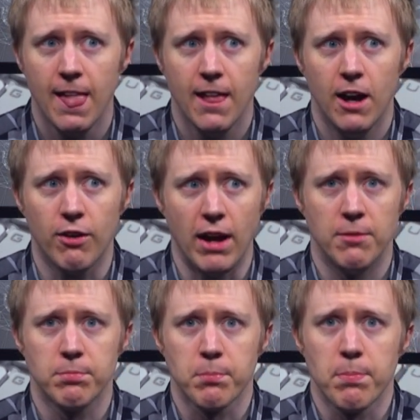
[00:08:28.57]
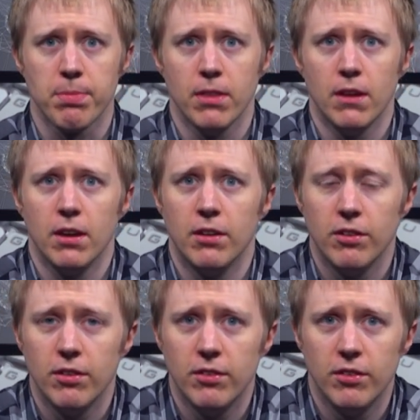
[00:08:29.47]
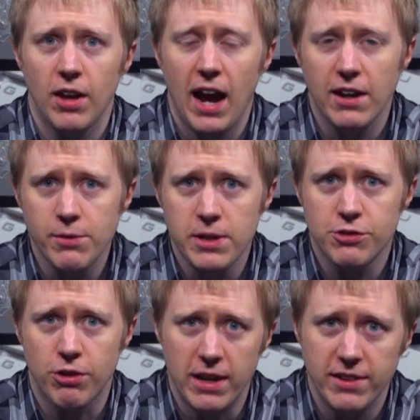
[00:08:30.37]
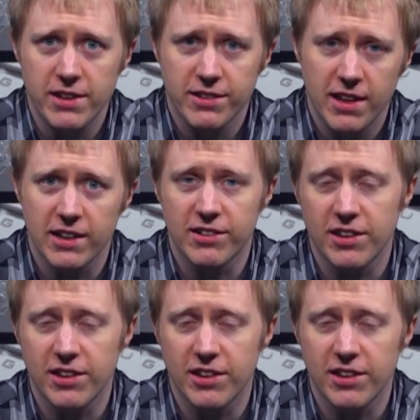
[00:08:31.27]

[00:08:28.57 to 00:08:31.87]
Okay. How do we train these things?